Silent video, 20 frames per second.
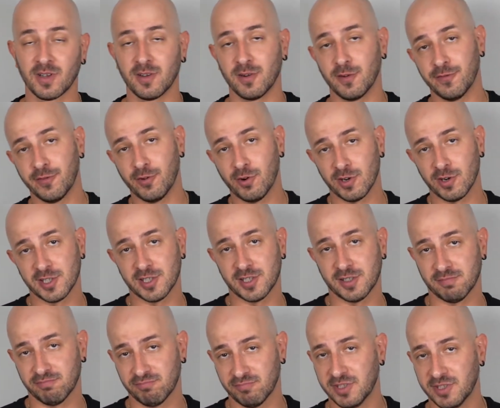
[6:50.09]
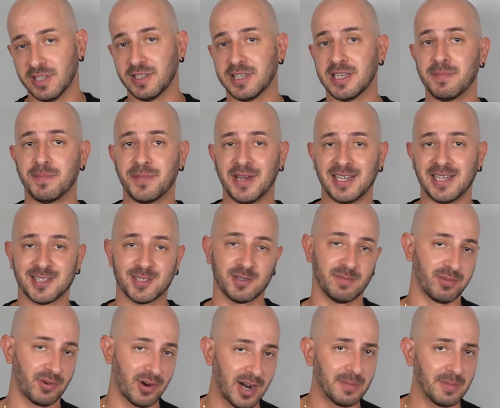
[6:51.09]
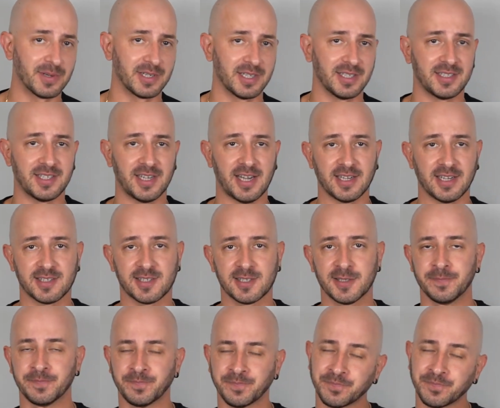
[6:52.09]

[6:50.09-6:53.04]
of course till he pays the property tax.